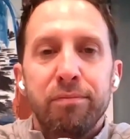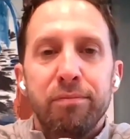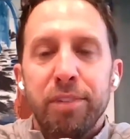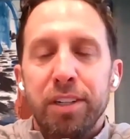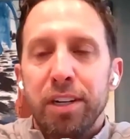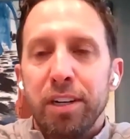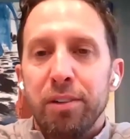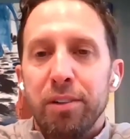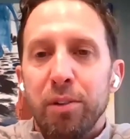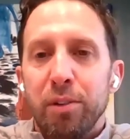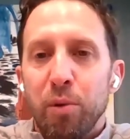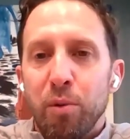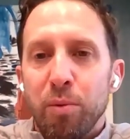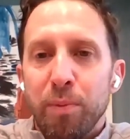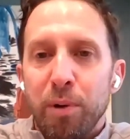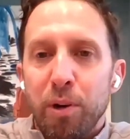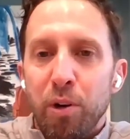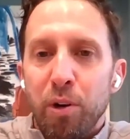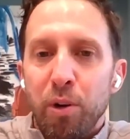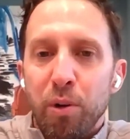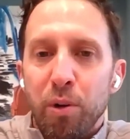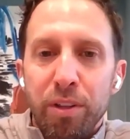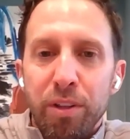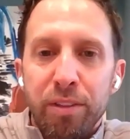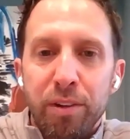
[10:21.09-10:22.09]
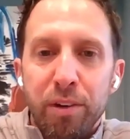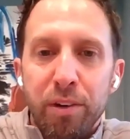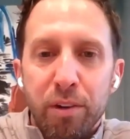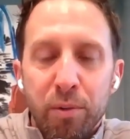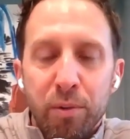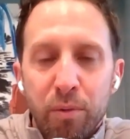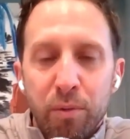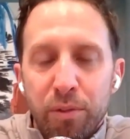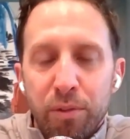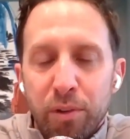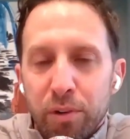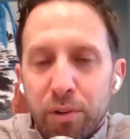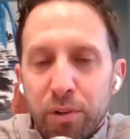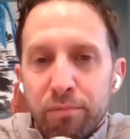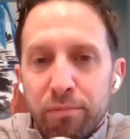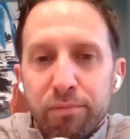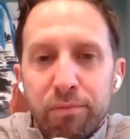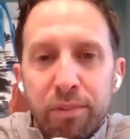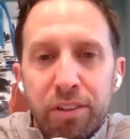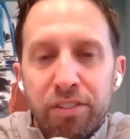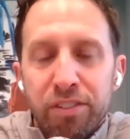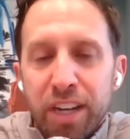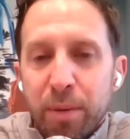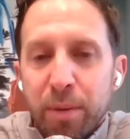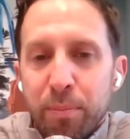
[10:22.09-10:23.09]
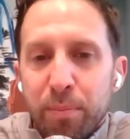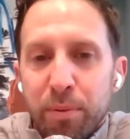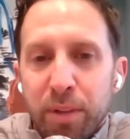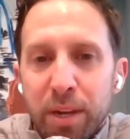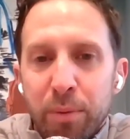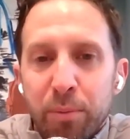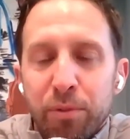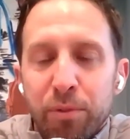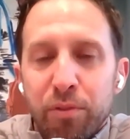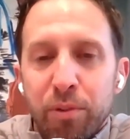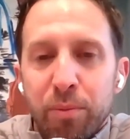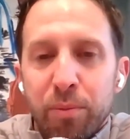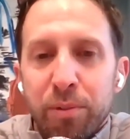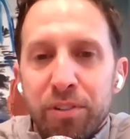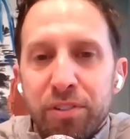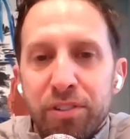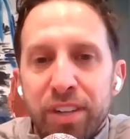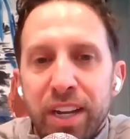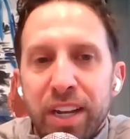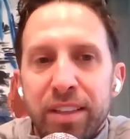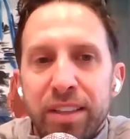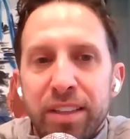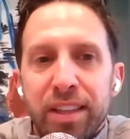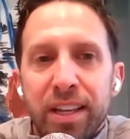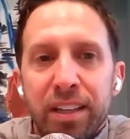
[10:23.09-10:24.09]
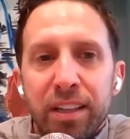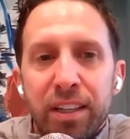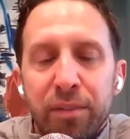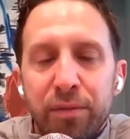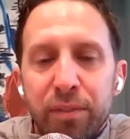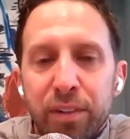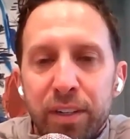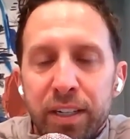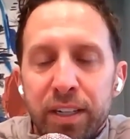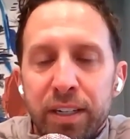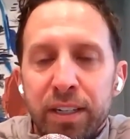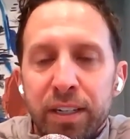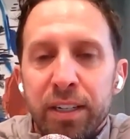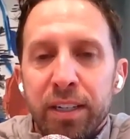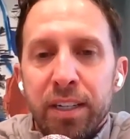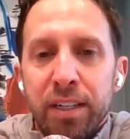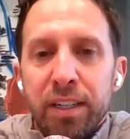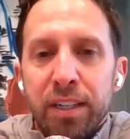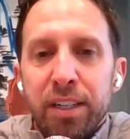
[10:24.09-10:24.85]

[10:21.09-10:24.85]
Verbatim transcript: you know, Lord and behold it, their their estate plan was from a state they lived in